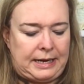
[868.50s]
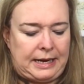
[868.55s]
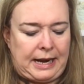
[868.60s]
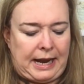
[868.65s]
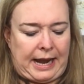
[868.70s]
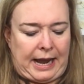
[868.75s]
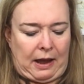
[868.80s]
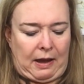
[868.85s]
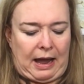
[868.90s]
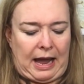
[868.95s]

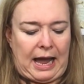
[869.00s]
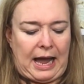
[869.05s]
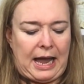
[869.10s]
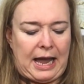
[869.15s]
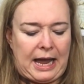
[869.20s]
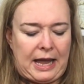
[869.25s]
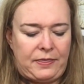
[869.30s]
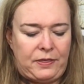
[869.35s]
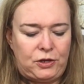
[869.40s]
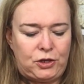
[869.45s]
Now, I
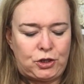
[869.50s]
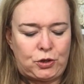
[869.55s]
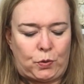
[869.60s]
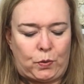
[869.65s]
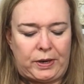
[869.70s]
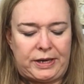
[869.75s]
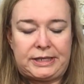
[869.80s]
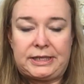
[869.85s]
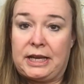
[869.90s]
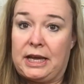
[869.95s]
had the
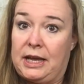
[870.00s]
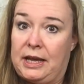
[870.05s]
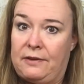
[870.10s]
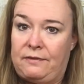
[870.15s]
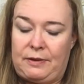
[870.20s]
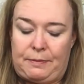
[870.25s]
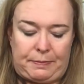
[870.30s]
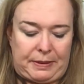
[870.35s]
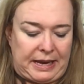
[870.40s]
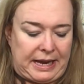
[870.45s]
choice
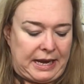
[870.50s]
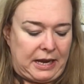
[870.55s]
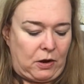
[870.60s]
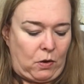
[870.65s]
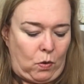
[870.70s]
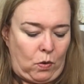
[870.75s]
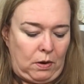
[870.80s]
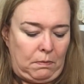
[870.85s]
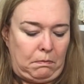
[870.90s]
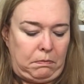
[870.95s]
of pink
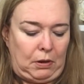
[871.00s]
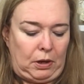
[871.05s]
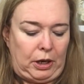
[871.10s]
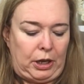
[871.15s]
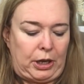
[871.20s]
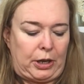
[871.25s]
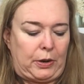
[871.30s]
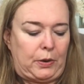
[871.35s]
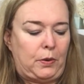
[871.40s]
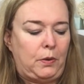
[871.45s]
or
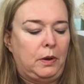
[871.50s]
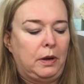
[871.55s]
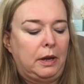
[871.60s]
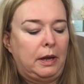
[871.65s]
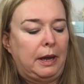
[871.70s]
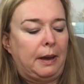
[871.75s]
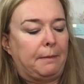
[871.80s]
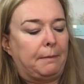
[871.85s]
blue,